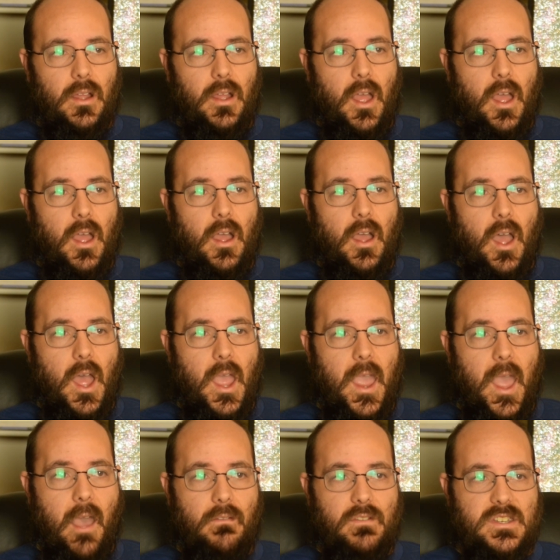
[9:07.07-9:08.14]
I
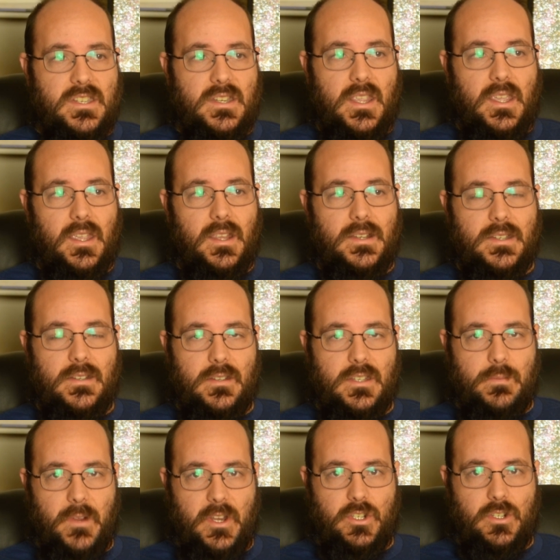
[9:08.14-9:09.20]
have a sneaking
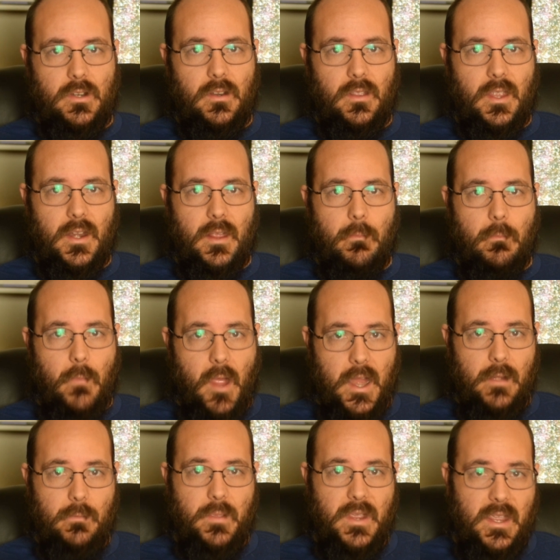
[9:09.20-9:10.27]
suspicion that it
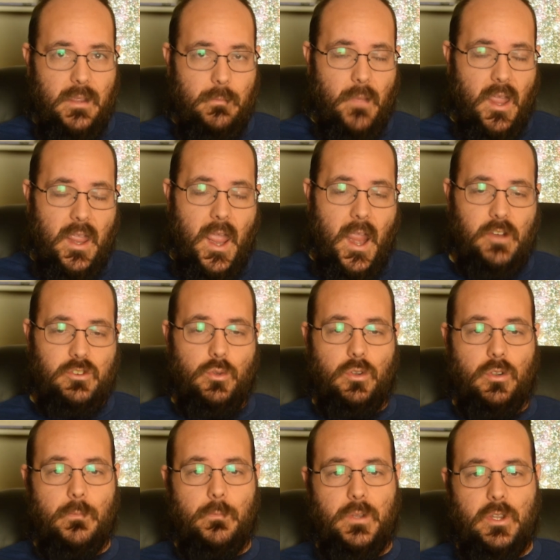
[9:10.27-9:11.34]
might be my actual
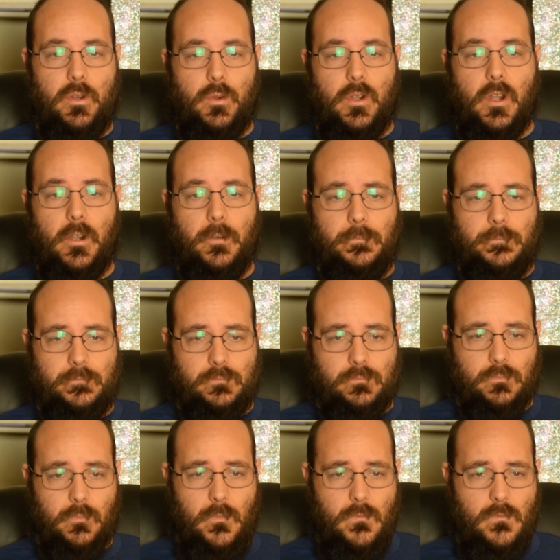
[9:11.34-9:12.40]
computer.
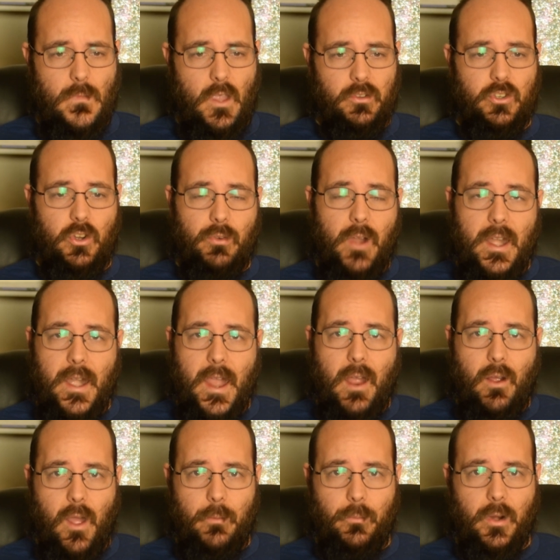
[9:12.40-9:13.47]
So right
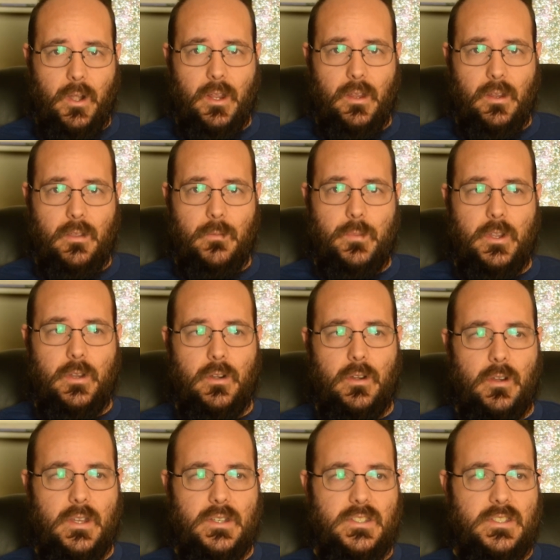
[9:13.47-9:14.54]
now I'm running a
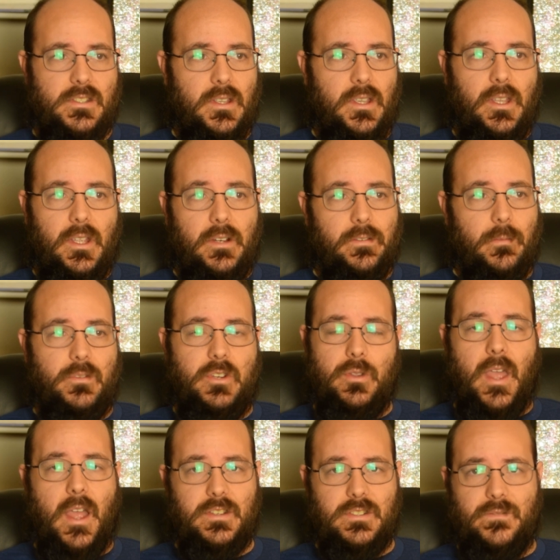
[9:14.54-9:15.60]
computer. It's from
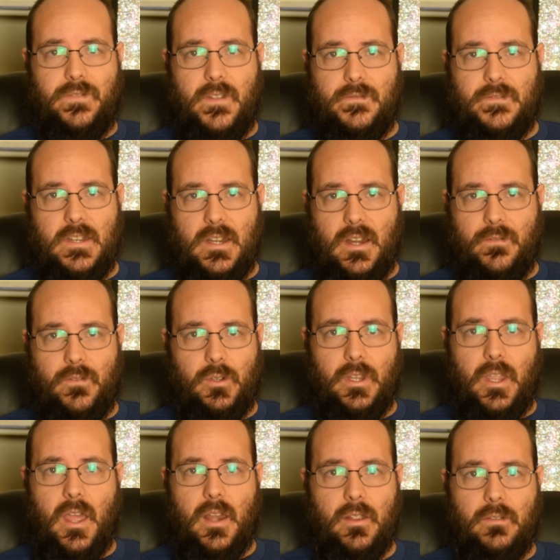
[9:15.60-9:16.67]
2015. I've only
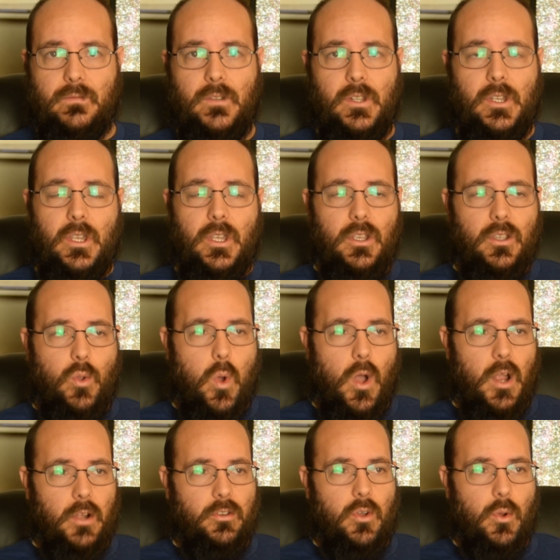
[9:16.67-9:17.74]
got a
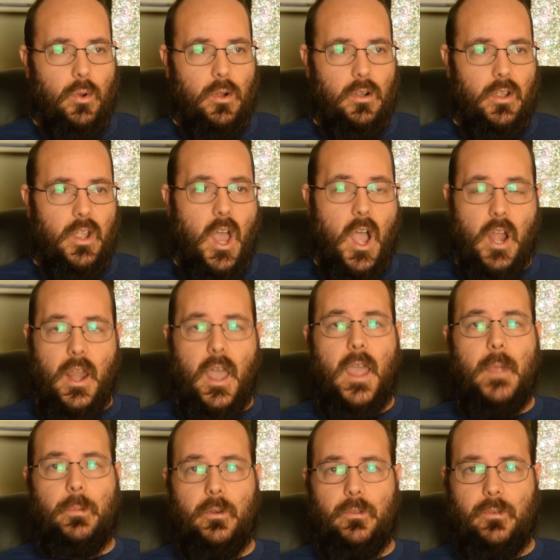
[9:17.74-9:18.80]
quad-core,
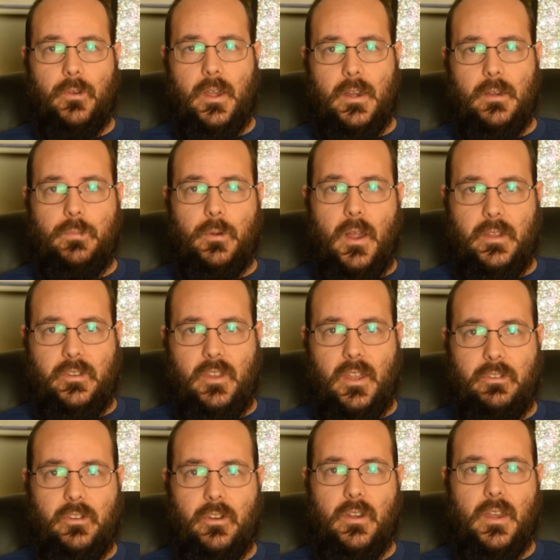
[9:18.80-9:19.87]
non-hyper-threaded
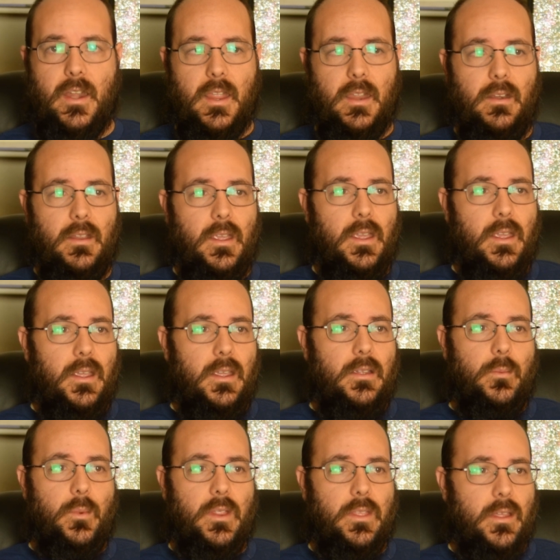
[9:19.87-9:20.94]
processor in it
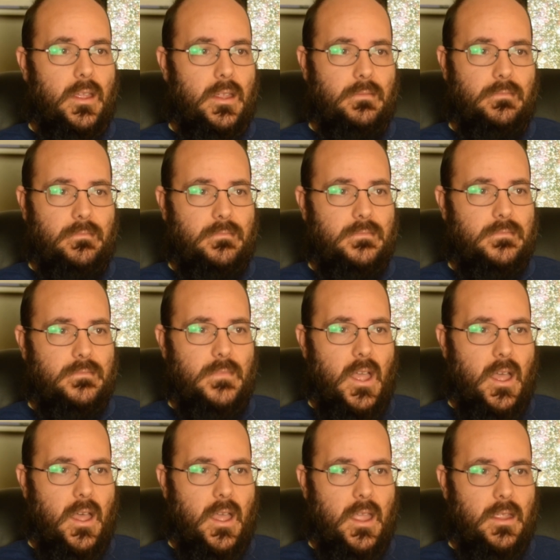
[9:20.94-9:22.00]
with a
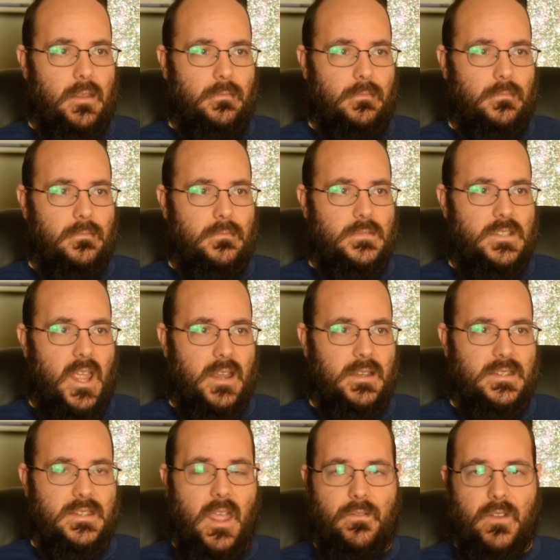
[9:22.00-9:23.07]

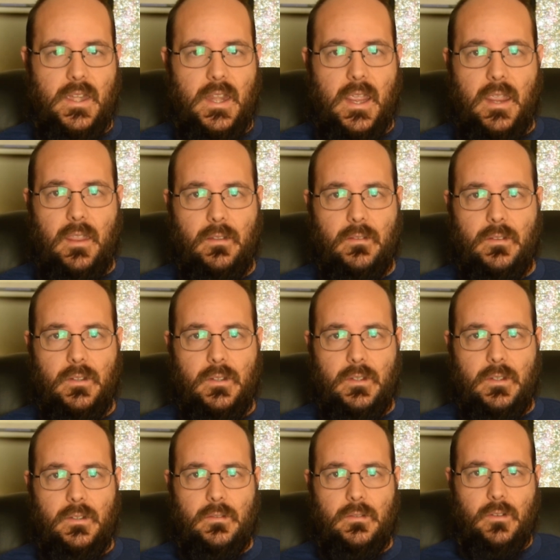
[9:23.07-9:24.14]
1070
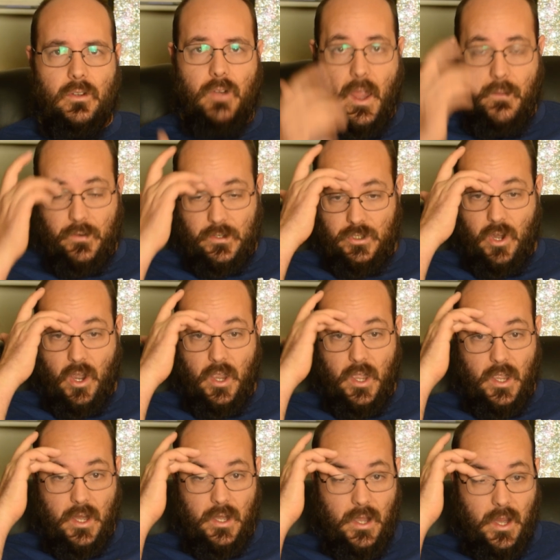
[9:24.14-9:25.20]
graphics card
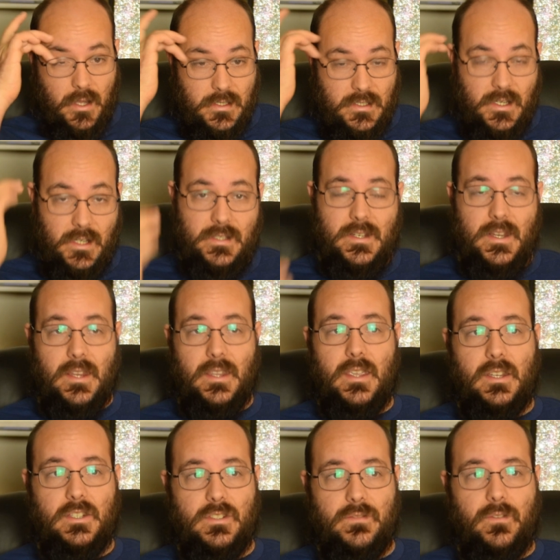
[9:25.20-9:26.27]
in it and 16
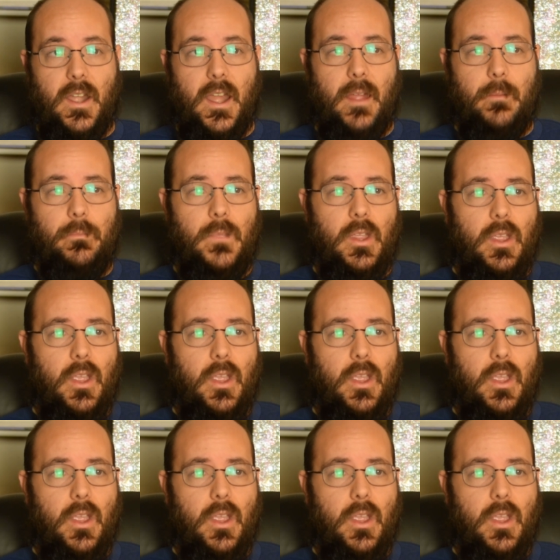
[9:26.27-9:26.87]
gigs of RAM.